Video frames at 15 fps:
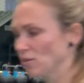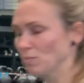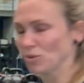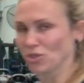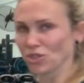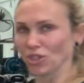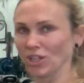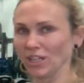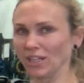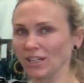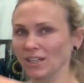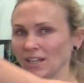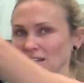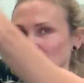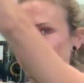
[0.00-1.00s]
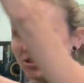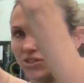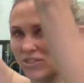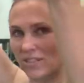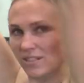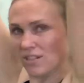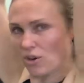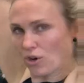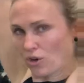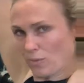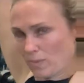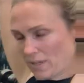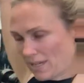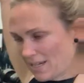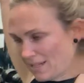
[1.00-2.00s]
opportunity to just
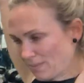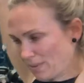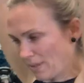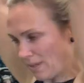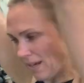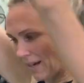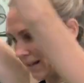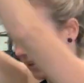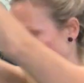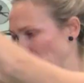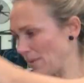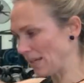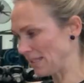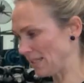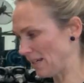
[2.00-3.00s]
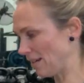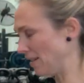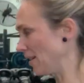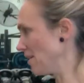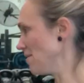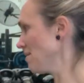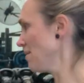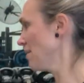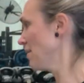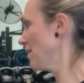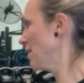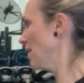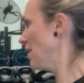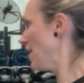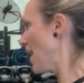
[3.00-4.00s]
open up and come back down again.
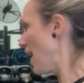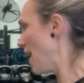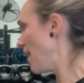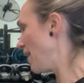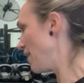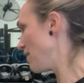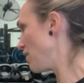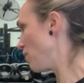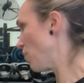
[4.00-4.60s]
And as you